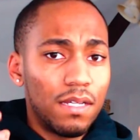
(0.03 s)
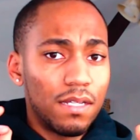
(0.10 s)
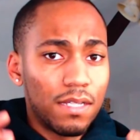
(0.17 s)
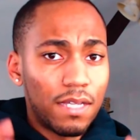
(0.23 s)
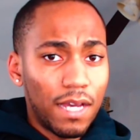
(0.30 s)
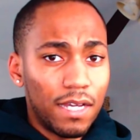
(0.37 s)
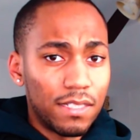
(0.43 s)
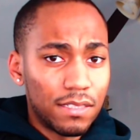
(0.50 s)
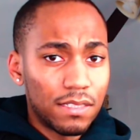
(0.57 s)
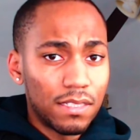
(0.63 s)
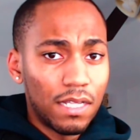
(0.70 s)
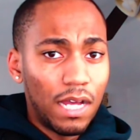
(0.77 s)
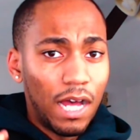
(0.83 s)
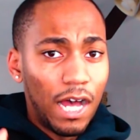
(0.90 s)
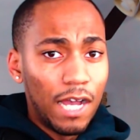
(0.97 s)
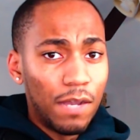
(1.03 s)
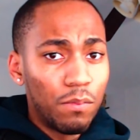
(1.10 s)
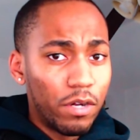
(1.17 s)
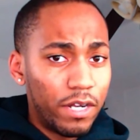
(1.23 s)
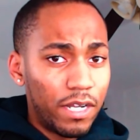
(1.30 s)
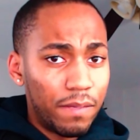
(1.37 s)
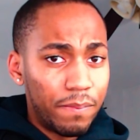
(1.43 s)
Guys, I'm
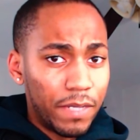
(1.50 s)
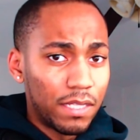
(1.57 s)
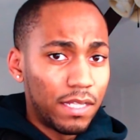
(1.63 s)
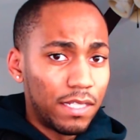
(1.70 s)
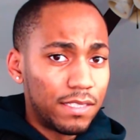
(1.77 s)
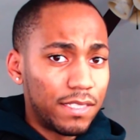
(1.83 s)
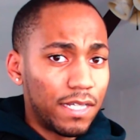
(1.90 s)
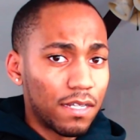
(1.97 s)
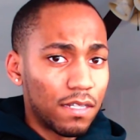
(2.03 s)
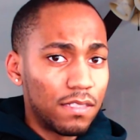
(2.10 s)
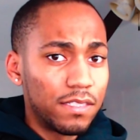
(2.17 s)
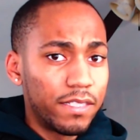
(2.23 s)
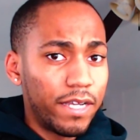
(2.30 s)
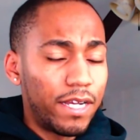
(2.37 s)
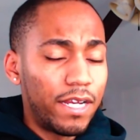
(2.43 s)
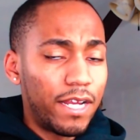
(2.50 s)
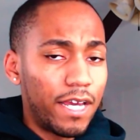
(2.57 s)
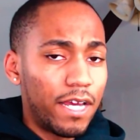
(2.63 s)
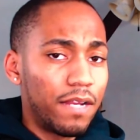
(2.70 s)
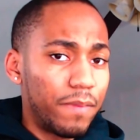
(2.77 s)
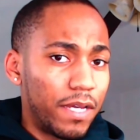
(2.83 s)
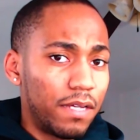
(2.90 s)
worried about the Attack on Titan
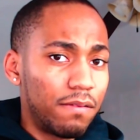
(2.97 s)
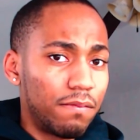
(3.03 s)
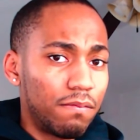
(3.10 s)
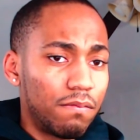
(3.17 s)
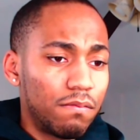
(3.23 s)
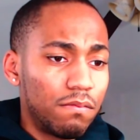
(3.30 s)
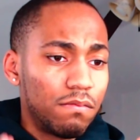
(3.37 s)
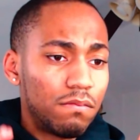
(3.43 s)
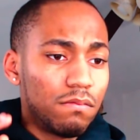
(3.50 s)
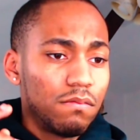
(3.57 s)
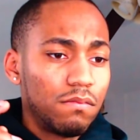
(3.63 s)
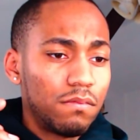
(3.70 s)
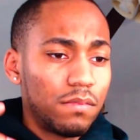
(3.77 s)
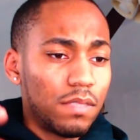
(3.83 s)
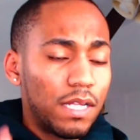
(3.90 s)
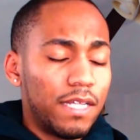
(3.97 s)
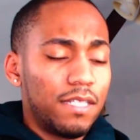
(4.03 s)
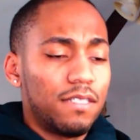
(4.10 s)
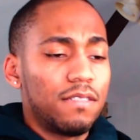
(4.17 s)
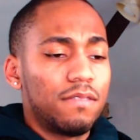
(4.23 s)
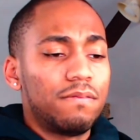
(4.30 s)
anime. Like,